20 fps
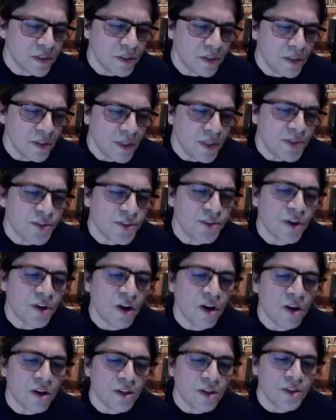Each
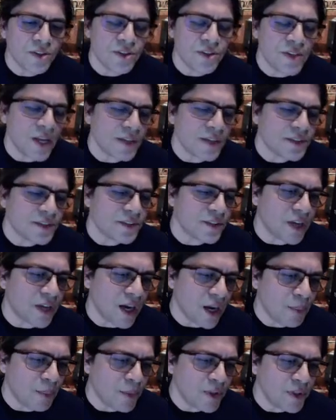song does not
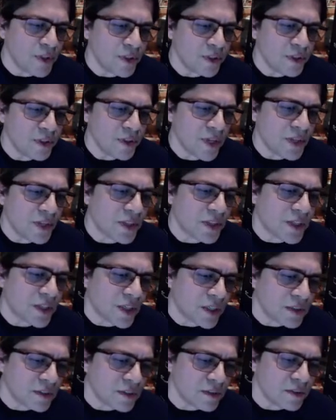stop at the
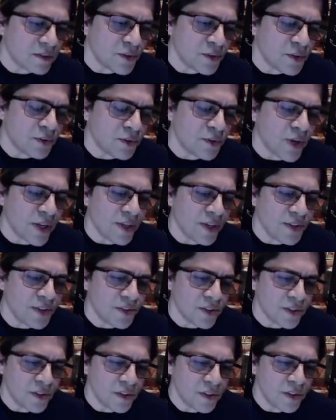cut for the
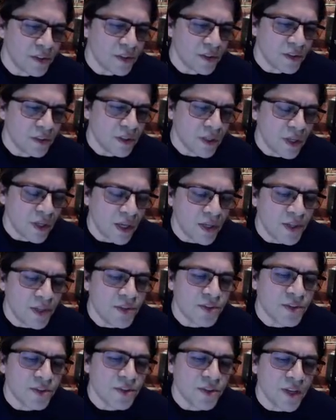race, and
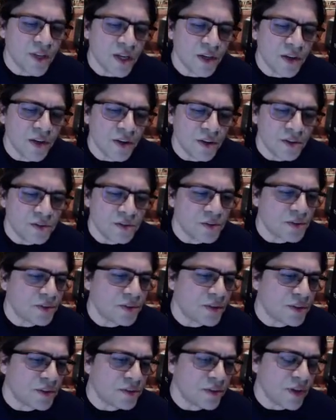each does not know their
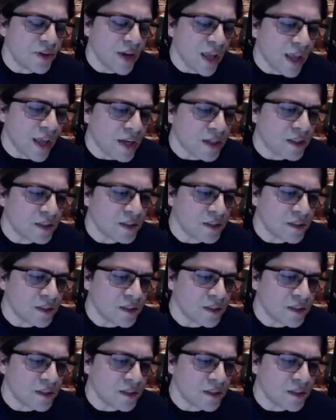own neck.